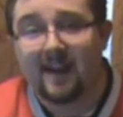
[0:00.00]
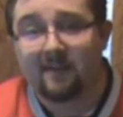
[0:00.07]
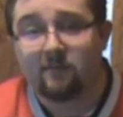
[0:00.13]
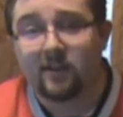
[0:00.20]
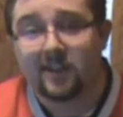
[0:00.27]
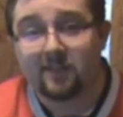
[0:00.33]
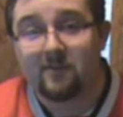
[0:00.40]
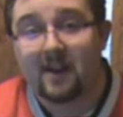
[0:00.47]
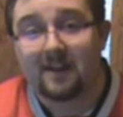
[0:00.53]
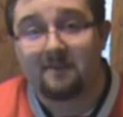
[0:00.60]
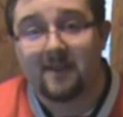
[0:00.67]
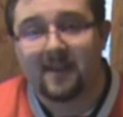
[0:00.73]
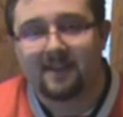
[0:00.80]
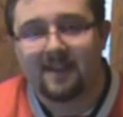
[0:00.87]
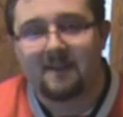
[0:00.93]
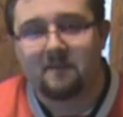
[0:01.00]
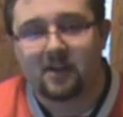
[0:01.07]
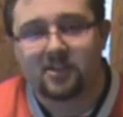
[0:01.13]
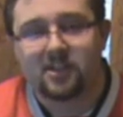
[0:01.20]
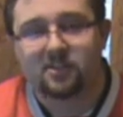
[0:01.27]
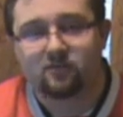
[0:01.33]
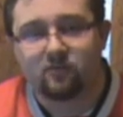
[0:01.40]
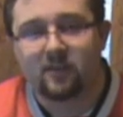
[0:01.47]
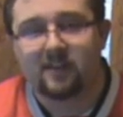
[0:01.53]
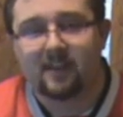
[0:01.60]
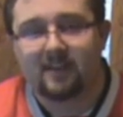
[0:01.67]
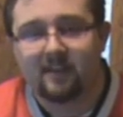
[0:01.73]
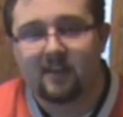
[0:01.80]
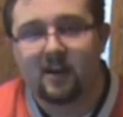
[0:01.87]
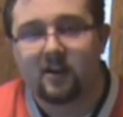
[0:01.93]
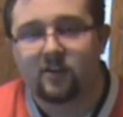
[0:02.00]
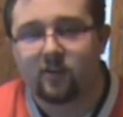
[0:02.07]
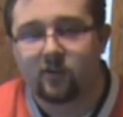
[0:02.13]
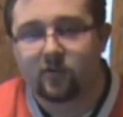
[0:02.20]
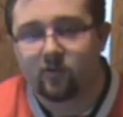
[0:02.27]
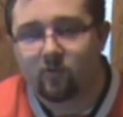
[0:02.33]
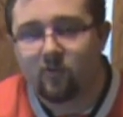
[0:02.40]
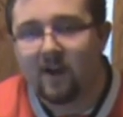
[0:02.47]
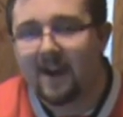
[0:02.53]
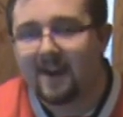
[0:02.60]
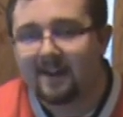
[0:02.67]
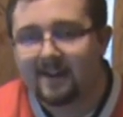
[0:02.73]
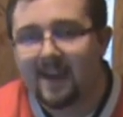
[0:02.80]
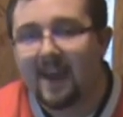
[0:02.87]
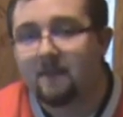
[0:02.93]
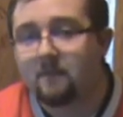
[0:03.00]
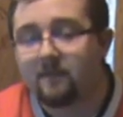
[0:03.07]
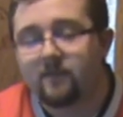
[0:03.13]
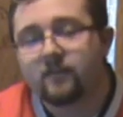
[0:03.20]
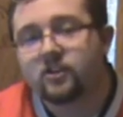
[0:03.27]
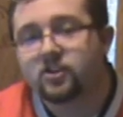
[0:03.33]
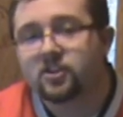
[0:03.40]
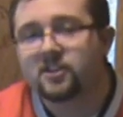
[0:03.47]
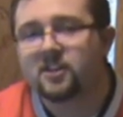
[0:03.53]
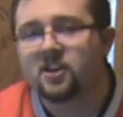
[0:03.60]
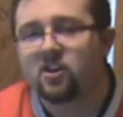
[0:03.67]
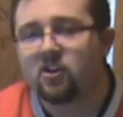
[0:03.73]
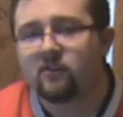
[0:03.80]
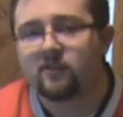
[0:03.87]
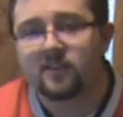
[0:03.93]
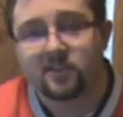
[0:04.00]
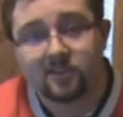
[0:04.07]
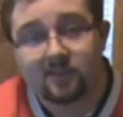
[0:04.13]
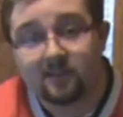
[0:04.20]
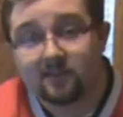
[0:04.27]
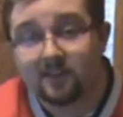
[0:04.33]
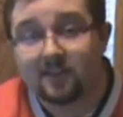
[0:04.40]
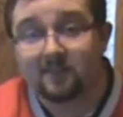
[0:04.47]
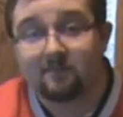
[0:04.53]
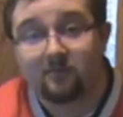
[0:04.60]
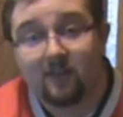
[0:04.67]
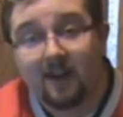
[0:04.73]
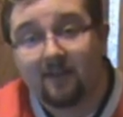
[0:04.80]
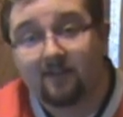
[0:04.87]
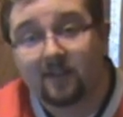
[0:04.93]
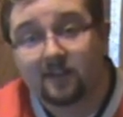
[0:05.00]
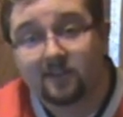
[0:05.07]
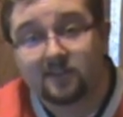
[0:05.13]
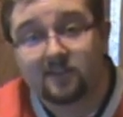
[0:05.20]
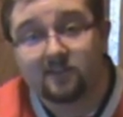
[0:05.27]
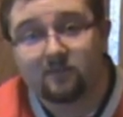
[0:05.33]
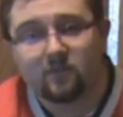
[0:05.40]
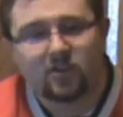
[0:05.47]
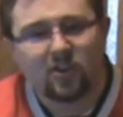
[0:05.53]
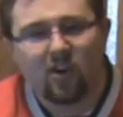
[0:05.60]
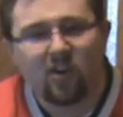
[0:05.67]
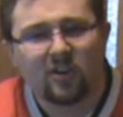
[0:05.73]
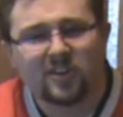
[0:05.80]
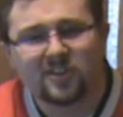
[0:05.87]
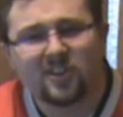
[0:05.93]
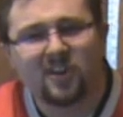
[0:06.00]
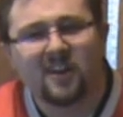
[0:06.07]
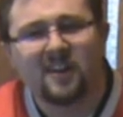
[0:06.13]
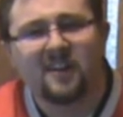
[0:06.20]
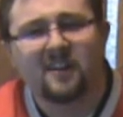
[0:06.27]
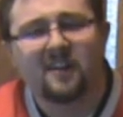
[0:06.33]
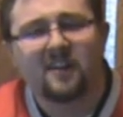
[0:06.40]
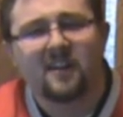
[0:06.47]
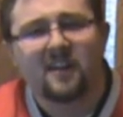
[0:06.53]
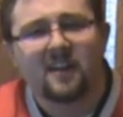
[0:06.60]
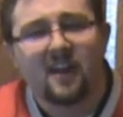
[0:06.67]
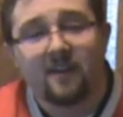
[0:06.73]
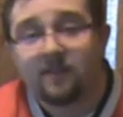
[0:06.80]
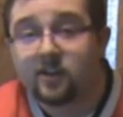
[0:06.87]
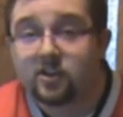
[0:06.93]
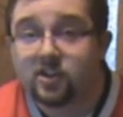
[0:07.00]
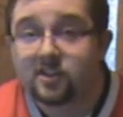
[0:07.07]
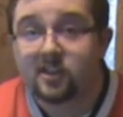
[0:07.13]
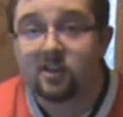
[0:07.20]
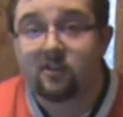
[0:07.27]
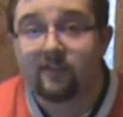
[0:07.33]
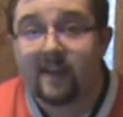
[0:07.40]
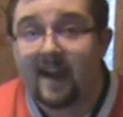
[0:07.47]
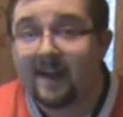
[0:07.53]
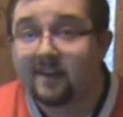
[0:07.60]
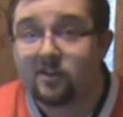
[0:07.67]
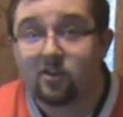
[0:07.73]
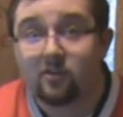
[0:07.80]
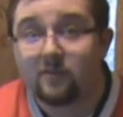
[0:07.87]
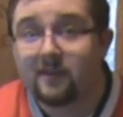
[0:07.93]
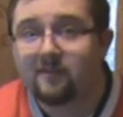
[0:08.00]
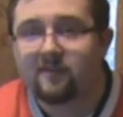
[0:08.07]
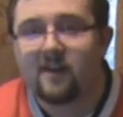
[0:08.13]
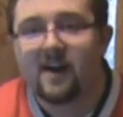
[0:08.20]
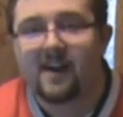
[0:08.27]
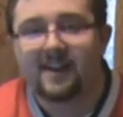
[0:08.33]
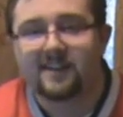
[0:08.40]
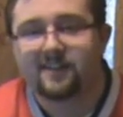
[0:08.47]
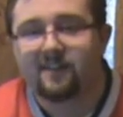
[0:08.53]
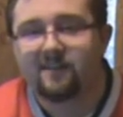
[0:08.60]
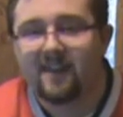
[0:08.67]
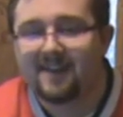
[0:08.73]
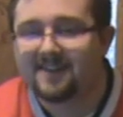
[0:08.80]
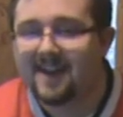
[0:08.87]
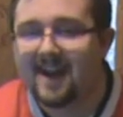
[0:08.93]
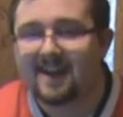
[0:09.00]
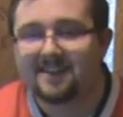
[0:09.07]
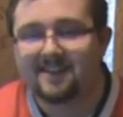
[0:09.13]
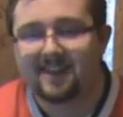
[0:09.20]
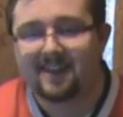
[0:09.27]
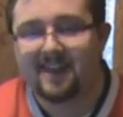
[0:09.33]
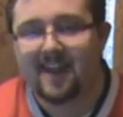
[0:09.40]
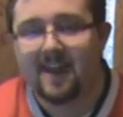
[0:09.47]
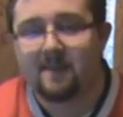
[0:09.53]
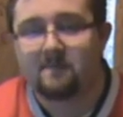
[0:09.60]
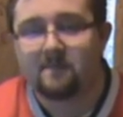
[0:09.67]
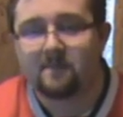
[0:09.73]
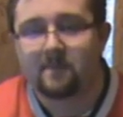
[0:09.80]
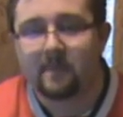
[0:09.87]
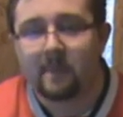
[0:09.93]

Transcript: I really recommend it that much. It's really a great game. If you could just get over the graphics, which aren't as good, if you could just get over that, you'll be fine. It's a fantastic game.